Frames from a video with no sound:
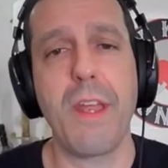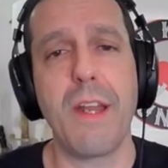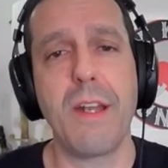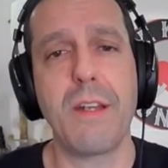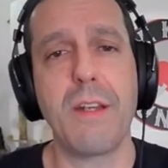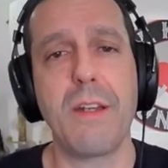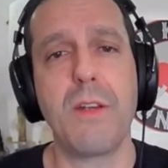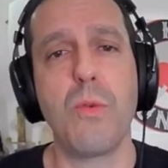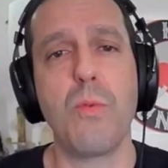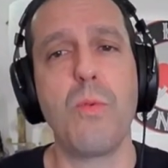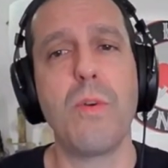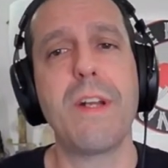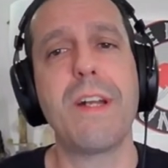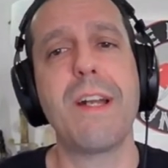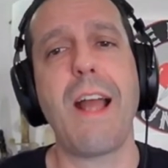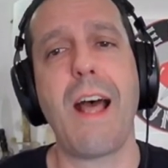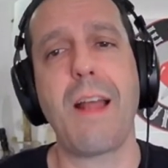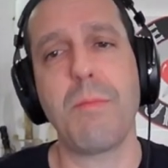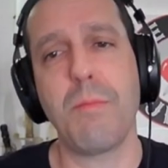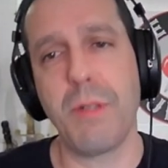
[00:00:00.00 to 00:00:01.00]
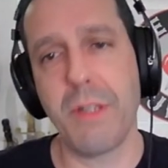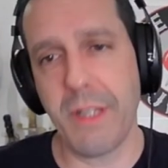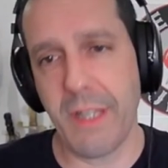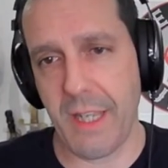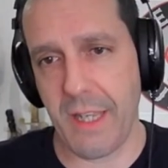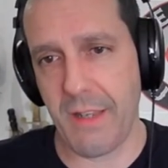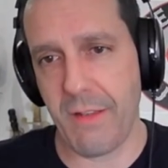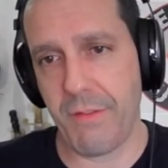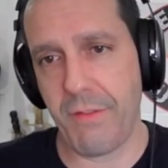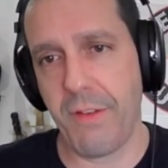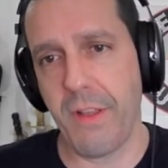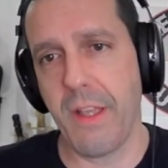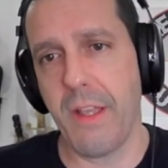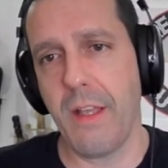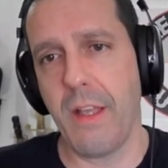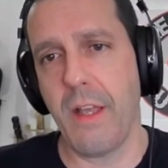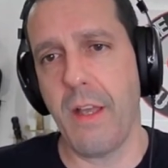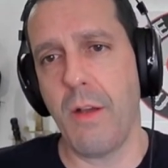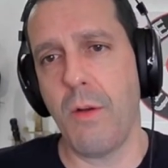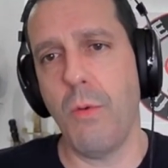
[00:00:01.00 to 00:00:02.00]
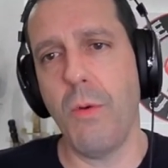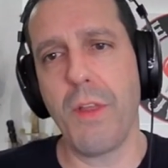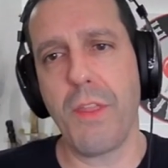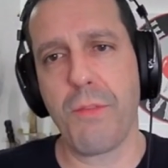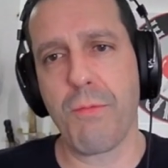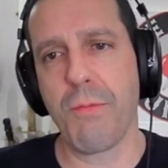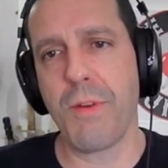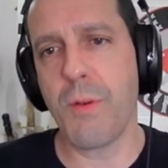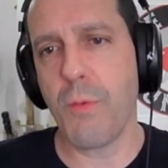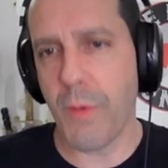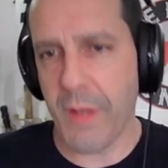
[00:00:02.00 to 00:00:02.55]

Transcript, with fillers: And you would not believe what three